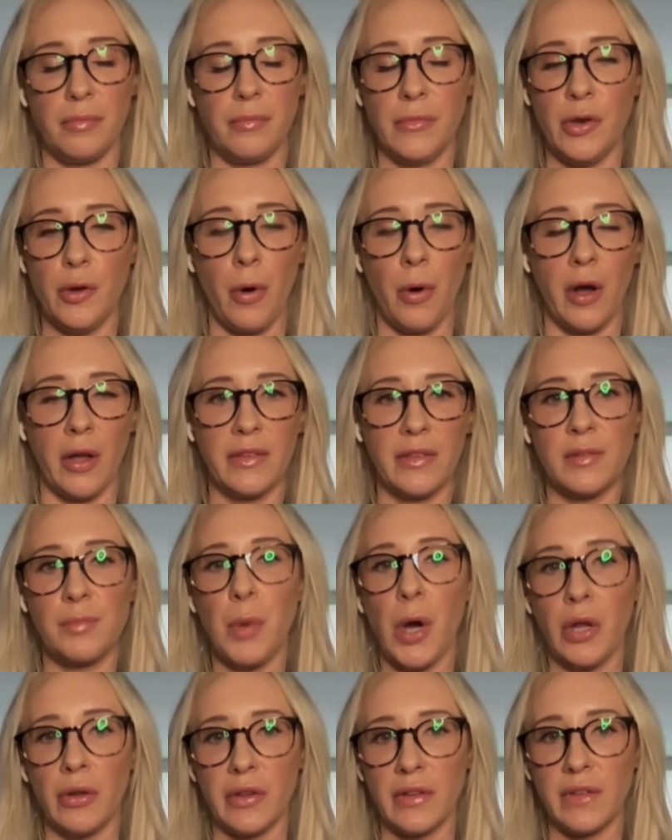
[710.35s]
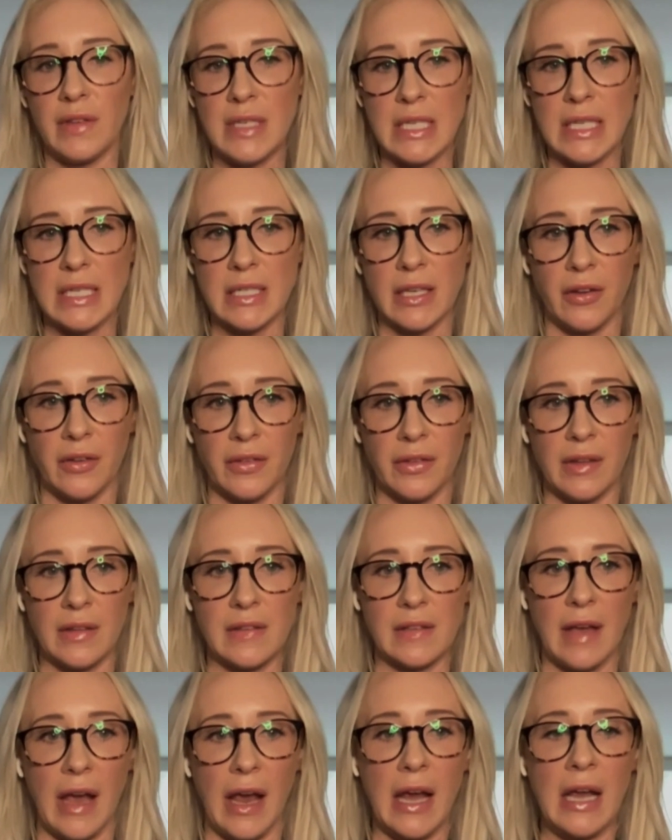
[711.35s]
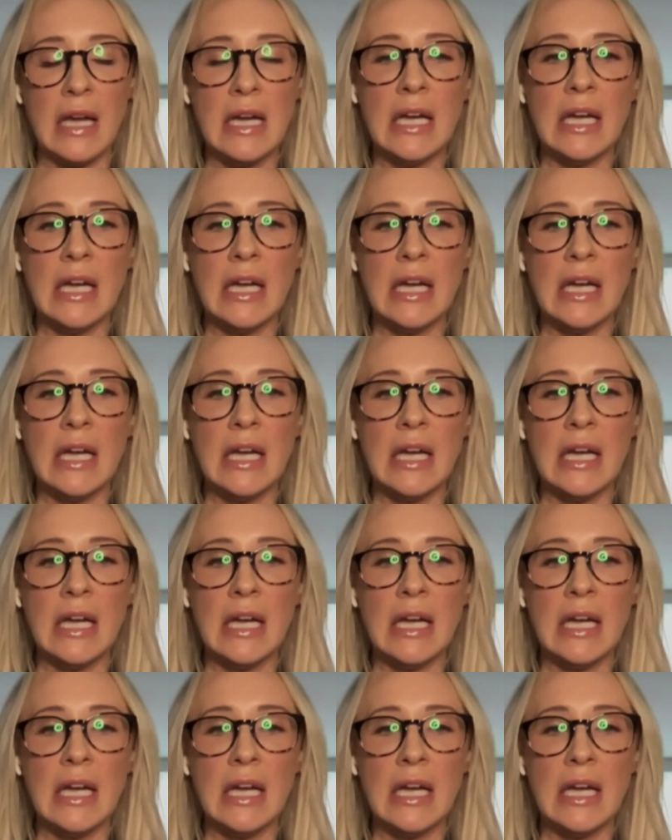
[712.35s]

nuanced policy details, let's say.